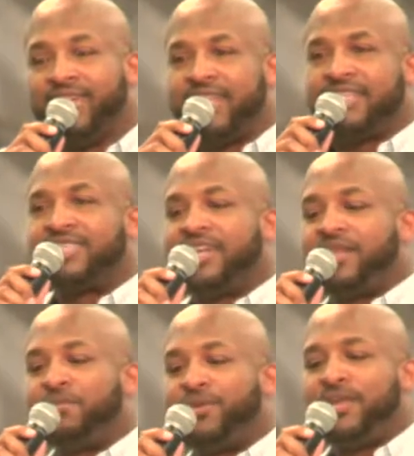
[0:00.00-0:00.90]
And instead of
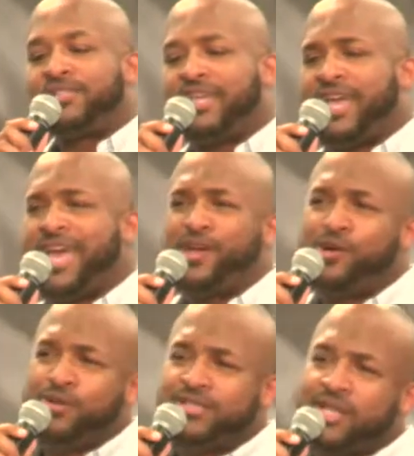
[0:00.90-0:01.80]
the prince saying, hey,
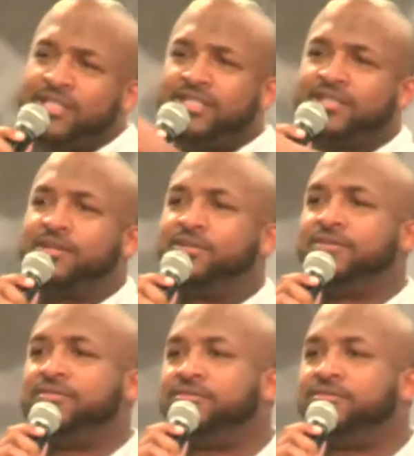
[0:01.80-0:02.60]
who was such and so?